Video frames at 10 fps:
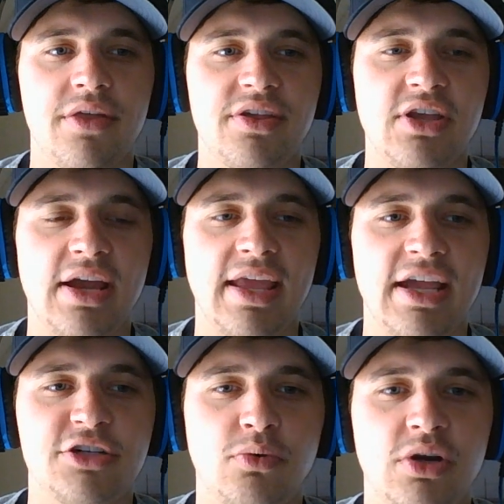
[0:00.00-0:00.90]
Then you had
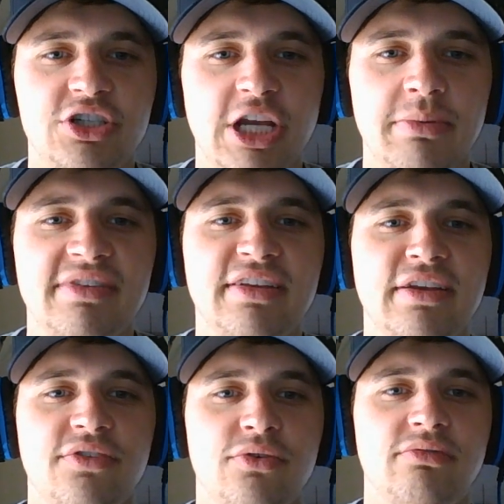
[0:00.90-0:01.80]
Antawn Jamison
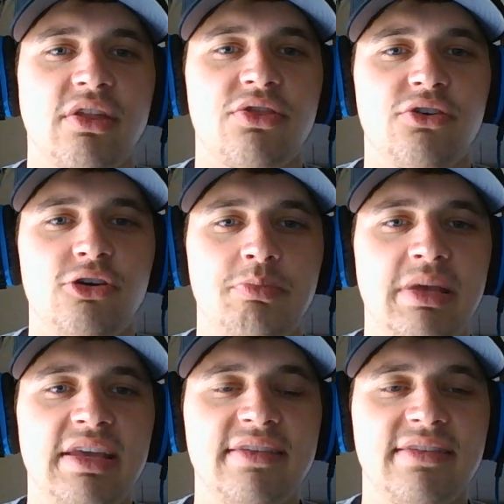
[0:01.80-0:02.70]
as sort of the third
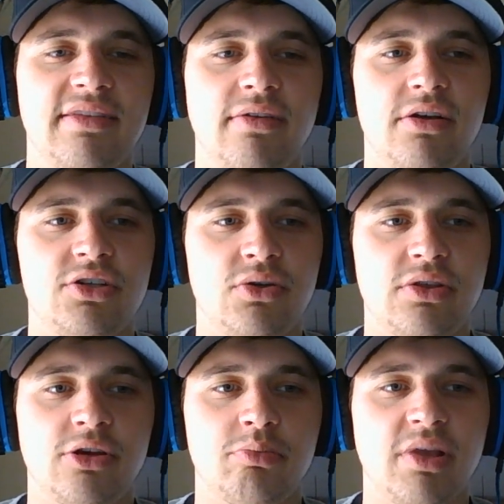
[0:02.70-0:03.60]
piece during
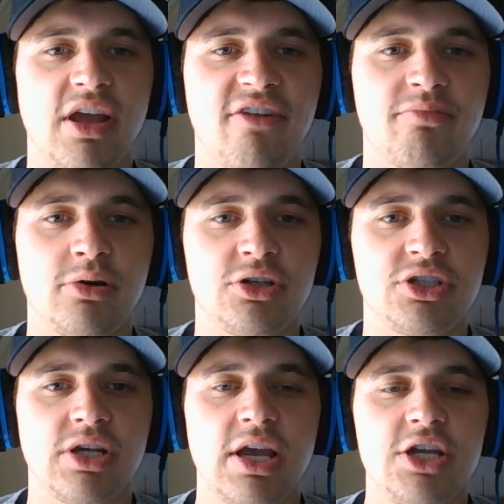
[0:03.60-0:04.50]
their playoff
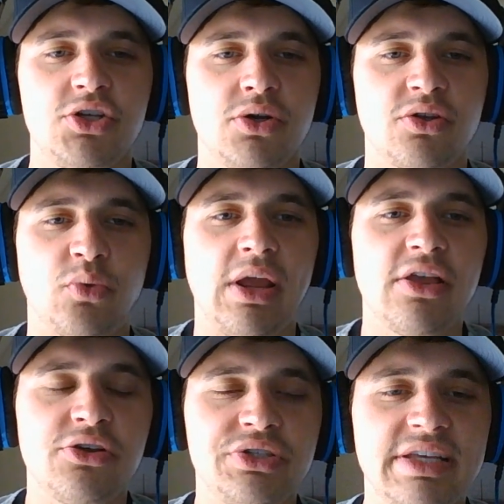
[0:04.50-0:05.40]
push. During the
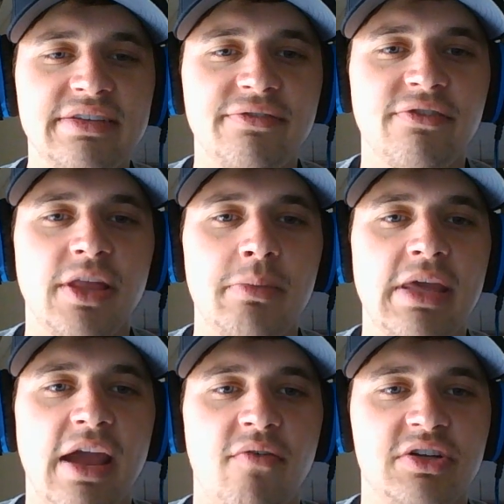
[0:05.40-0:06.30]
regular season for them,
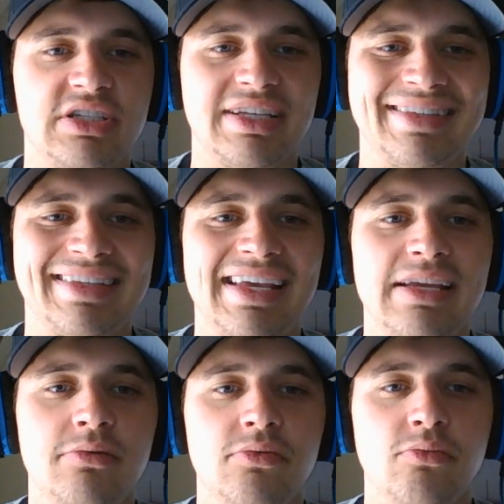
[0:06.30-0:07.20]
he averaged
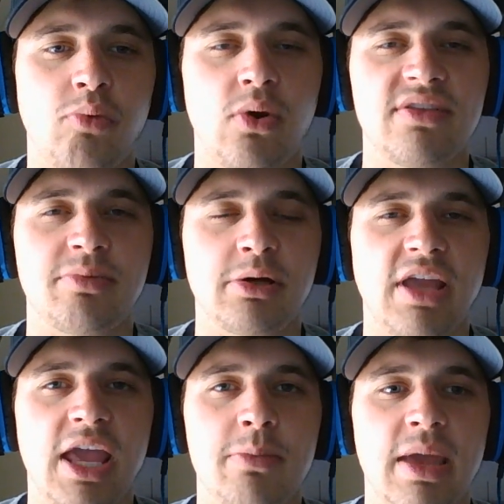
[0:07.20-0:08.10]
16 points per
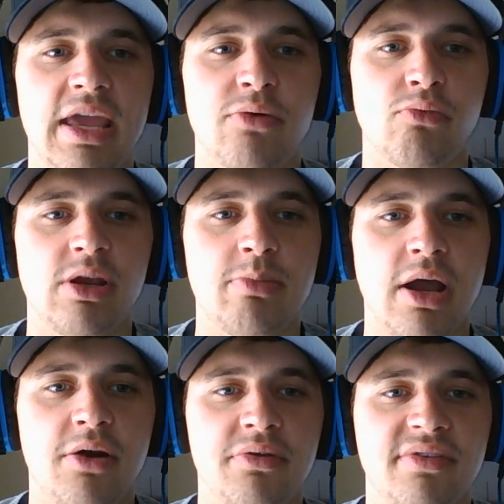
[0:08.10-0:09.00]
game, 8
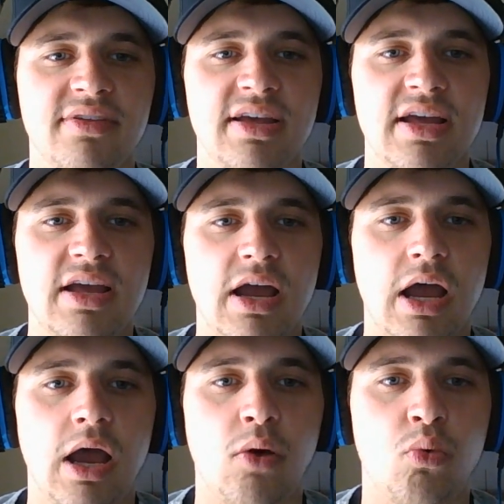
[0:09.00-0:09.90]
rebounds,
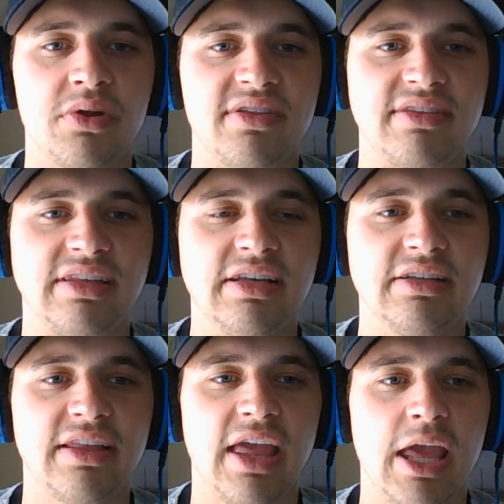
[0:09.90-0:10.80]
1 steal
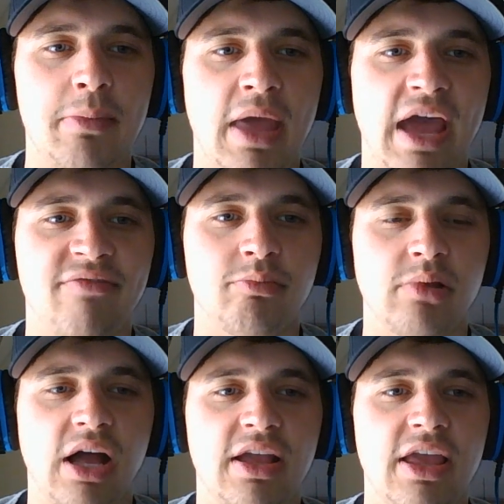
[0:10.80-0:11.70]
a game, half a
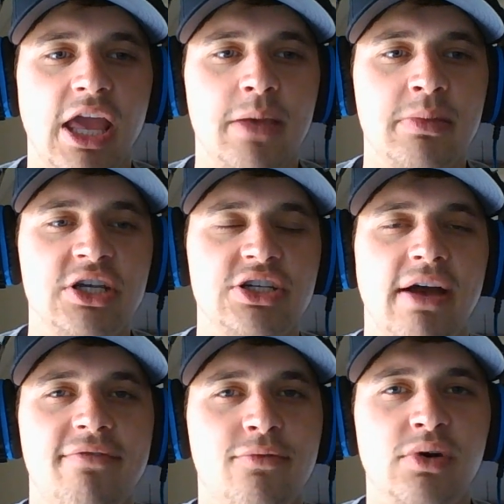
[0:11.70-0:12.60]
block a game. He
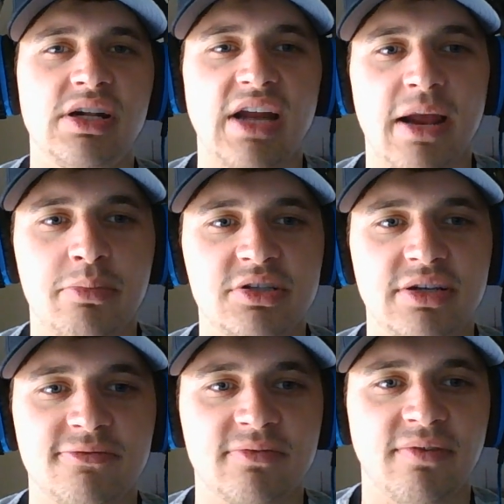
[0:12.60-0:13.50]
shot 49%
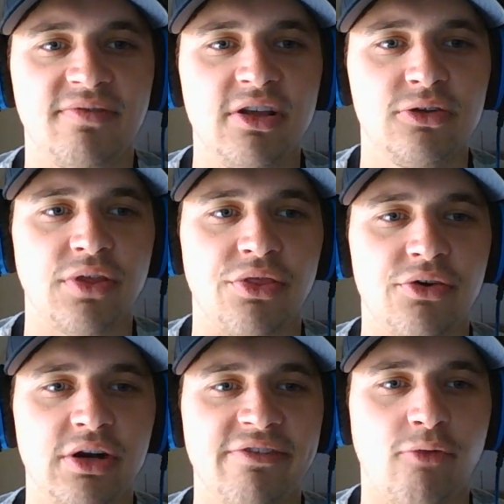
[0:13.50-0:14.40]
from the field and
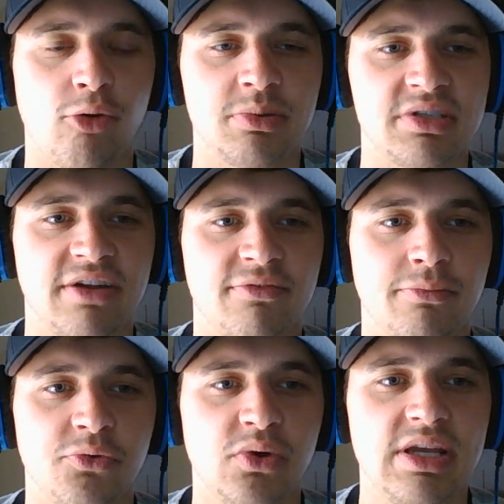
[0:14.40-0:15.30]
34% from
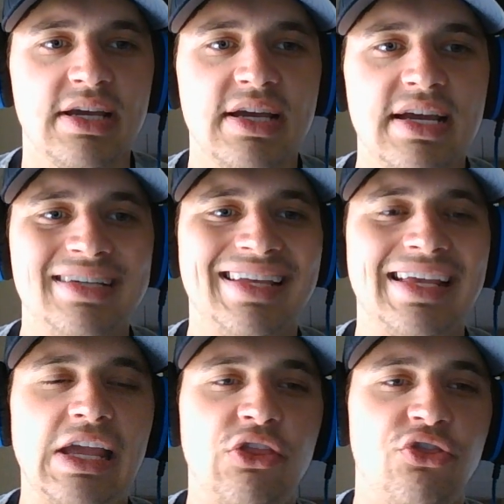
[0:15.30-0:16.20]
3,
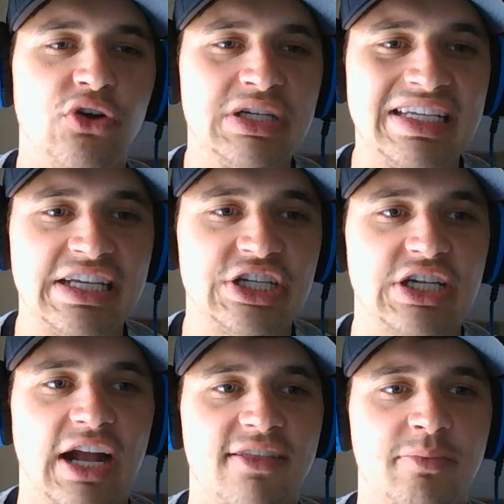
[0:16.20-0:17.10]
taking 13
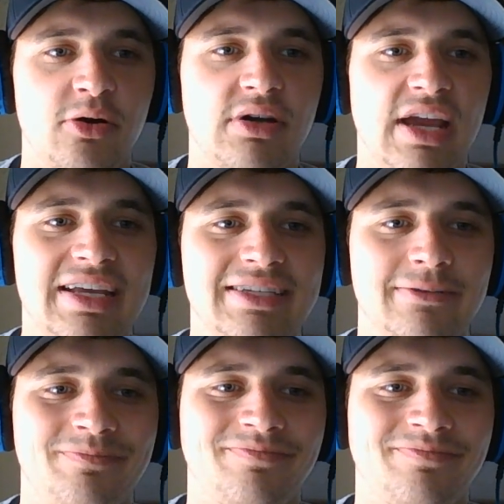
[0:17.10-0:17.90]
shots per night.